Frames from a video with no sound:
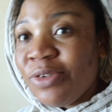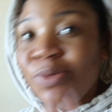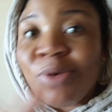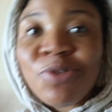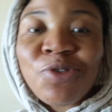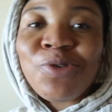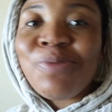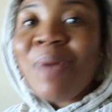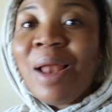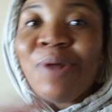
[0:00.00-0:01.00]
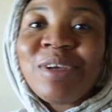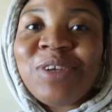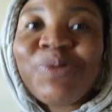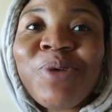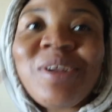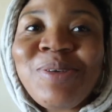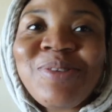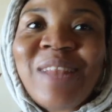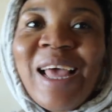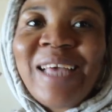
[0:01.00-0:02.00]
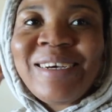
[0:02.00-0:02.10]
I just want to show you my luggage, what it looks like.